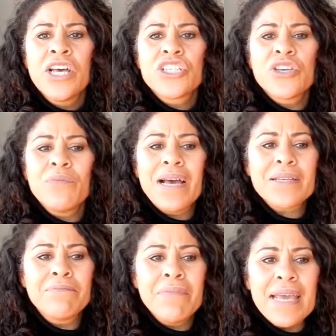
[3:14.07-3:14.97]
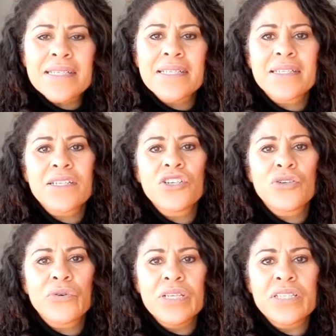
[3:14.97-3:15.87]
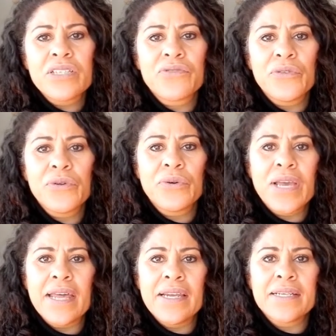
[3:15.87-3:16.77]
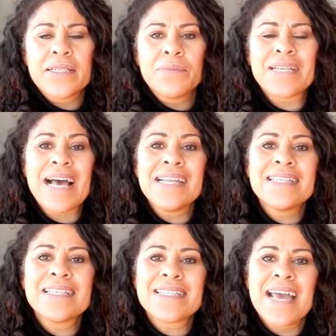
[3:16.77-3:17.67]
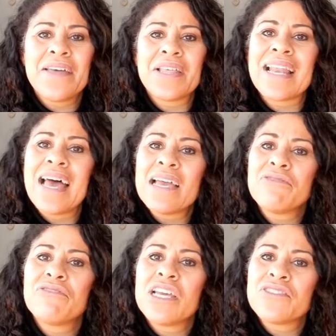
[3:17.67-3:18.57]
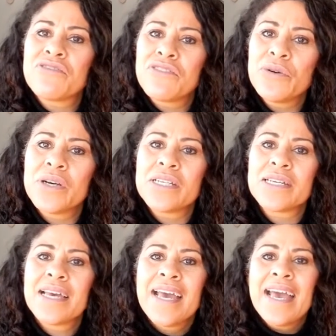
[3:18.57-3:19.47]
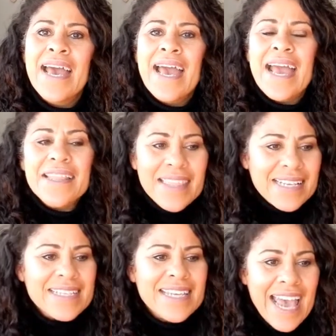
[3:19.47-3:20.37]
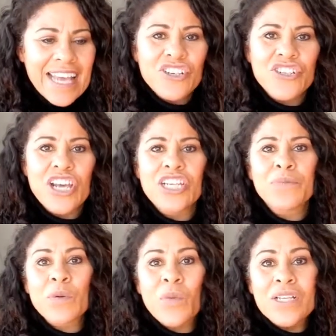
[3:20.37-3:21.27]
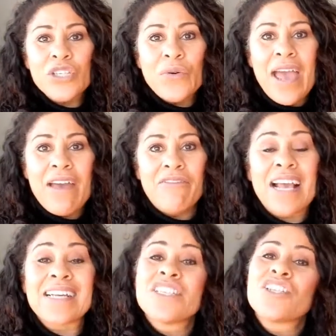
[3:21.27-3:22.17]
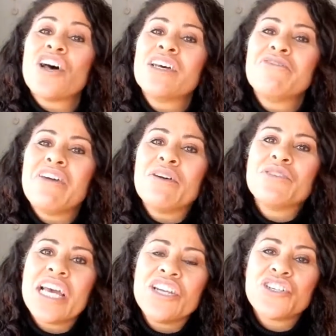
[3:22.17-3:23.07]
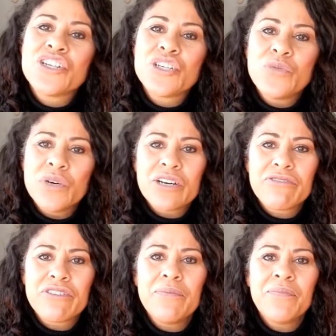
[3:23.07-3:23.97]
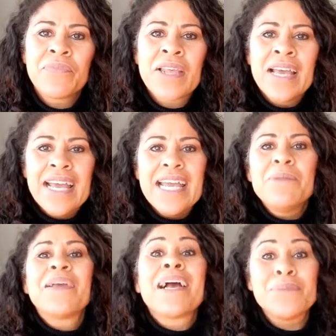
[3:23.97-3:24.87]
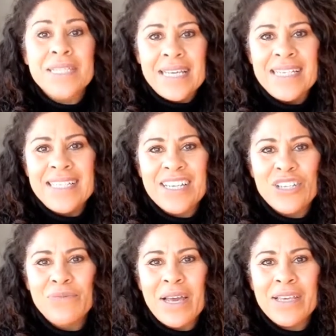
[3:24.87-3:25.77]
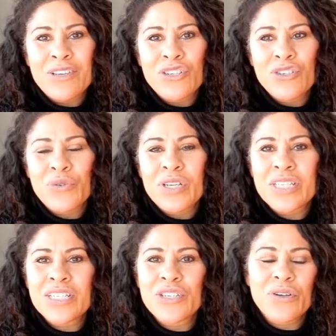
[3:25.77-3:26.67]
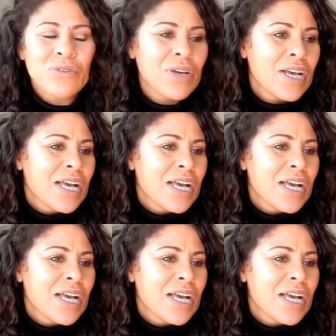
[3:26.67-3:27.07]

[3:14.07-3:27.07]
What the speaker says: So you might make certain choices for your character, but understand that life is fluid and things can change. But once you have like a solid foundation to work from, it becomes easier to make those choices, you know.